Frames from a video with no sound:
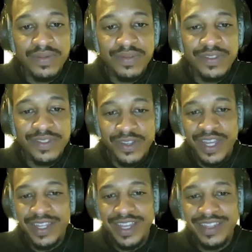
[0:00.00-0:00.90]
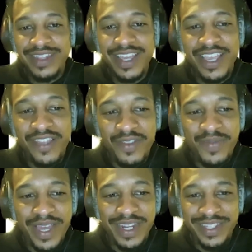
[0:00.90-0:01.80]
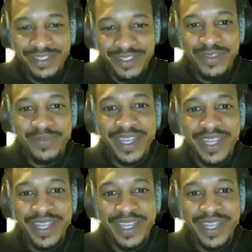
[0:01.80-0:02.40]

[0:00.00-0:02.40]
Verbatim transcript: So I, I think everybody should be